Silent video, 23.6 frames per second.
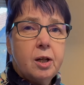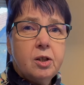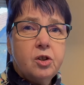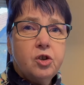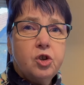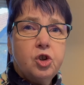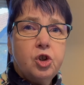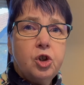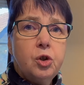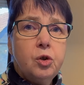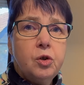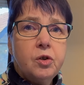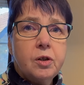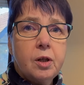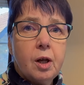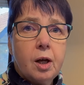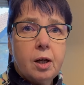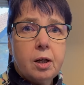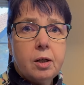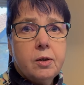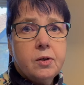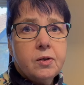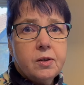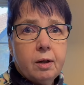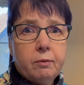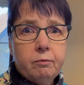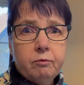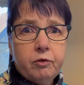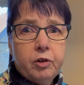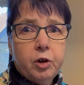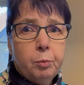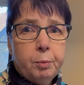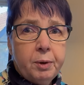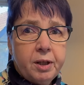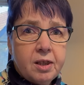It's Tuesday as I'm
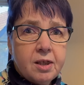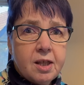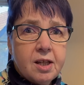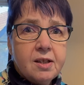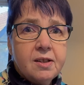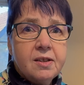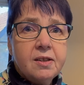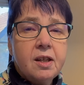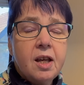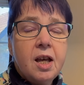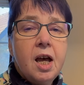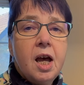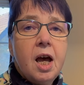filming this.